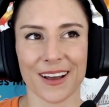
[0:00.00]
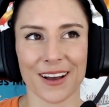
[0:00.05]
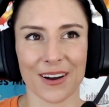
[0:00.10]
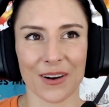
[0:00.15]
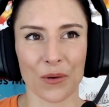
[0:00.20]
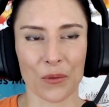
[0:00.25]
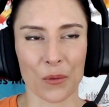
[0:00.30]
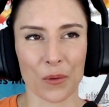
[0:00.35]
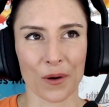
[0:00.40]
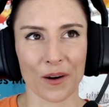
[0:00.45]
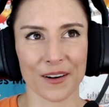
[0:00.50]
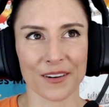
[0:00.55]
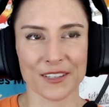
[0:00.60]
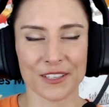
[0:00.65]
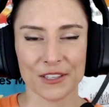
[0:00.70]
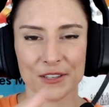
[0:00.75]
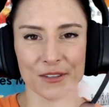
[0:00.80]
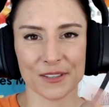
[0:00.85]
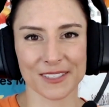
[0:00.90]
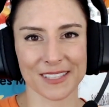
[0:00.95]
Or
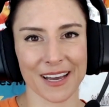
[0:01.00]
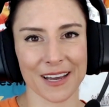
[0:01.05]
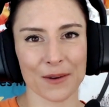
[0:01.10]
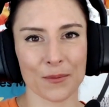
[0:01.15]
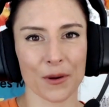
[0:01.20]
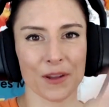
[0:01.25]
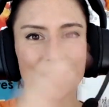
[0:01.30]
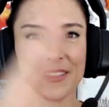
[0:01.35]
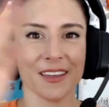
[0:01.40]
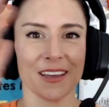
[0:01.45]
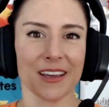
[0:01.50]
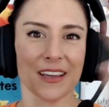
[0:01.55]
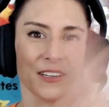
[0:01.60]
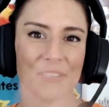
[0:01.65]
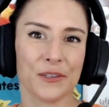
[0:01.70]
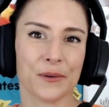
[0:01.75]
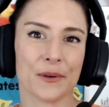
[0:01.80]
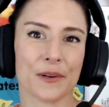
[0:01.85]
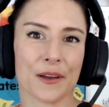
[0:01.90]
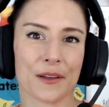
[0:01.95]
did you decide one thing and
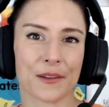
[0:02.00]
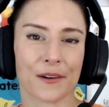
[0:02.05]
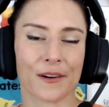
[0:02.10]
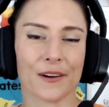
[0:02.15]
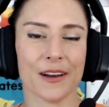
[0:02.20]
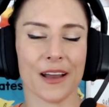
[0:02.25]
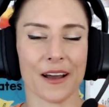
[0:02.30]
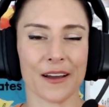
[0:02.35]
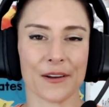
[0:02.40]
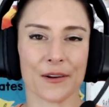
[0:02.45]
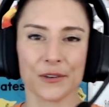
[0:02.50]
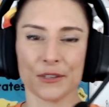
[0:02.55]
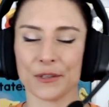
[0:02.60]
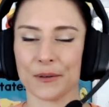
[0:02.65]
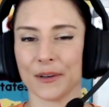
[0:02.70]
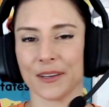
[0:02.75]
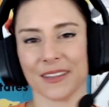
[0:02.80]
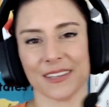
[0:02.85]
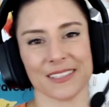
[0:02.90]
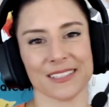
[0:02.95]
do another? Now you're
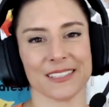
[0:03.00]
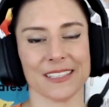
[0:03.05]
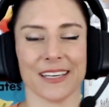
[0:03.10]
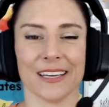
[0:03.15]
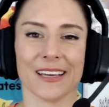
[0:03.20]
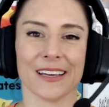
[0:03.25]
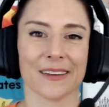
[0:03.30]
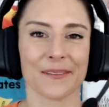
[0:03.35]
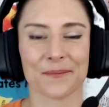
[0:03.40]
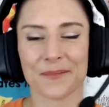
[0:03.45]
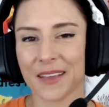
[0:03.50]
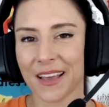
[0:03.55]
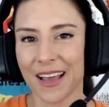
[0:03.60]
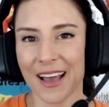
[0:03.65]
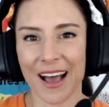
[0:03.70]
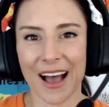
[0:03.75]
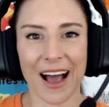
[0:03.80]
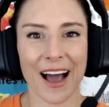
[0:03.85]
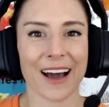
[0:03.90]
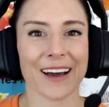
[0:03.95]
doing this thing.
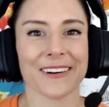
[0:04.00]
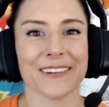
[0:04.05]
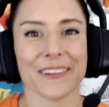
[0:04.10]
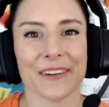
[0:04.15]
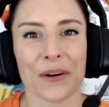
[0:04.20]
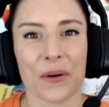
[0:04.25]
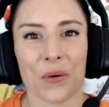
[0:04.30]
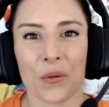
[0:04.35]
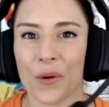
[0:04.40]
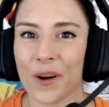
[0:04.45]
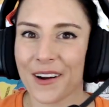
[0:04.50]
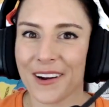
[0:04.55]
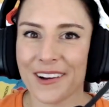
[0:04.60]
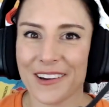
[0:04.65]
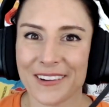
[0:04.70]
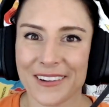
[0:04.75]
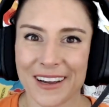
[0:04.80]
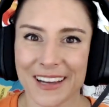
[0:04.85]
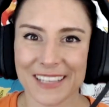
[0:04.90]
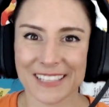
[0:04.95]
I don't know. Where are
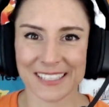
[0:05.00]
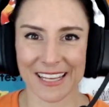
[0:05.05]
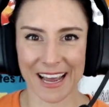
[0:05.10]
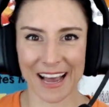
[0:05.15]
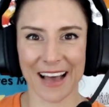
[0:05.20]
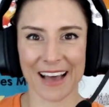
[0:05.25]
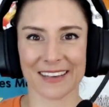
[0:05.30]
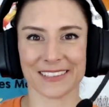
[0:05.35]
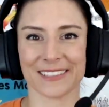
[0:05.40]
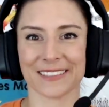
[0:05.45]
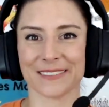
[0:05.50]
you guys at?